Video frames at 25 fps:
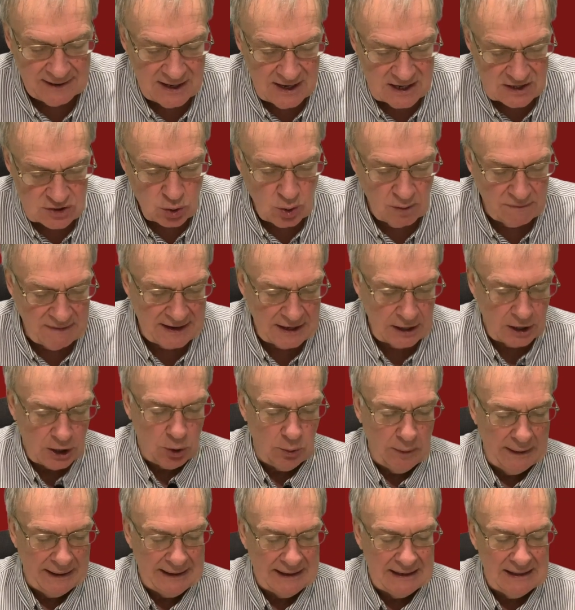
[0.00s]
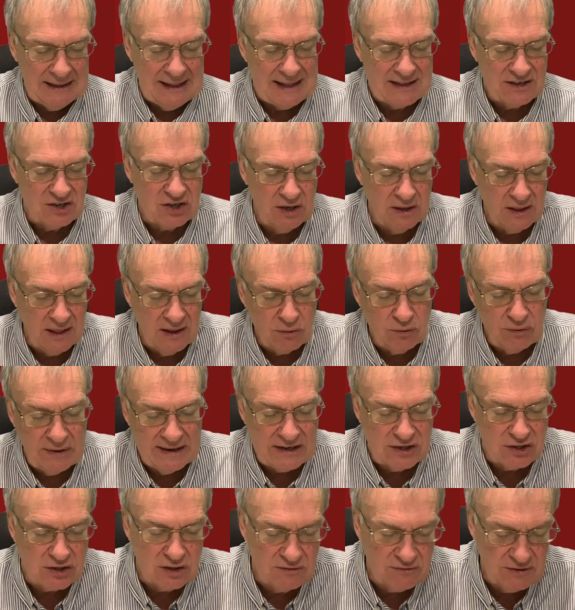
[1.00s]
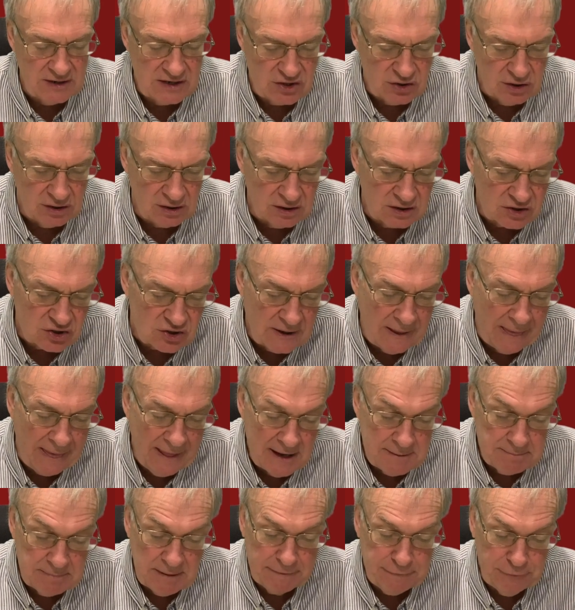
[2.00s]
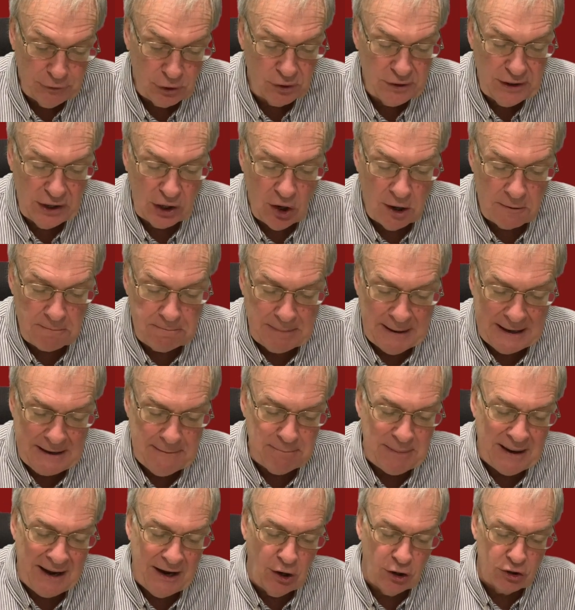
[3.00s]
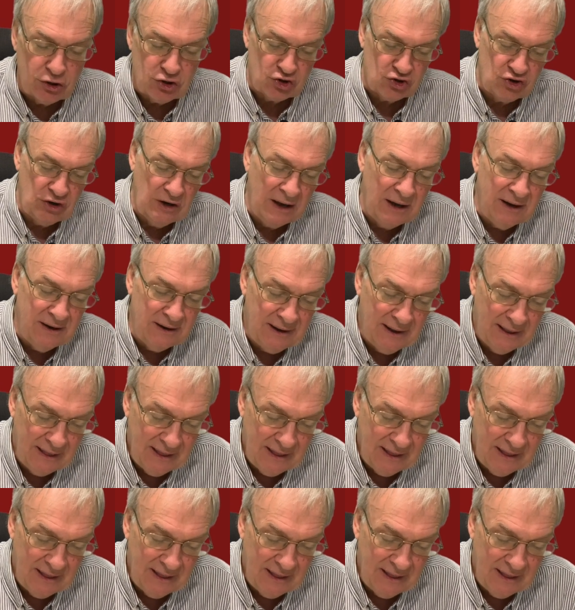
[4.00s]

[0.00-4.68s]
So I've had a quick glance at the recent results. Before they got beat by Austria,